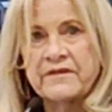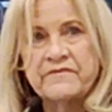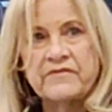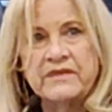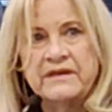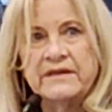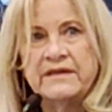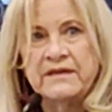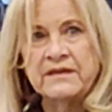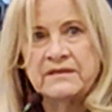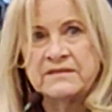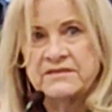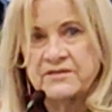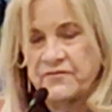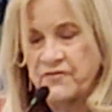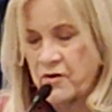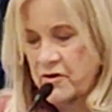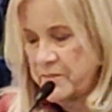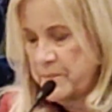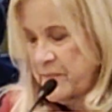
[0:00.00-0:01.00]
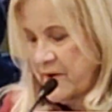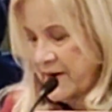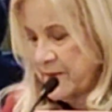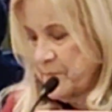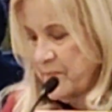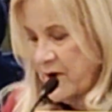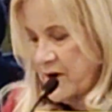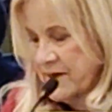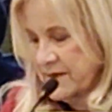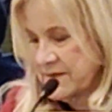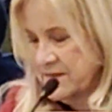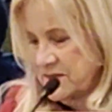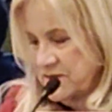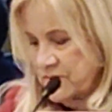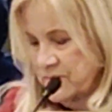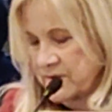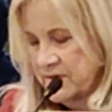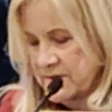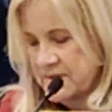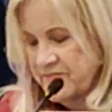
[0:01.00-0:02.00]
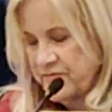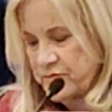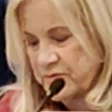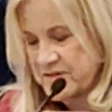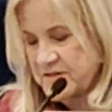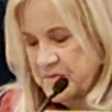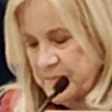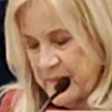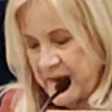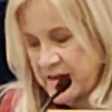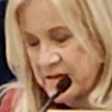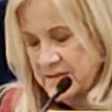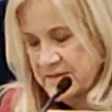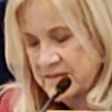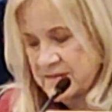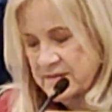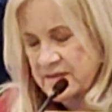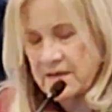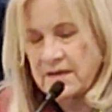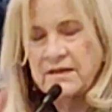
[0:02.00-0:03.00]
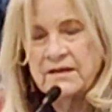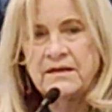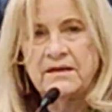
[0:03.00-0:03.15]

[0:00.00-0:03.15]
of the needs of our BIPOC students for space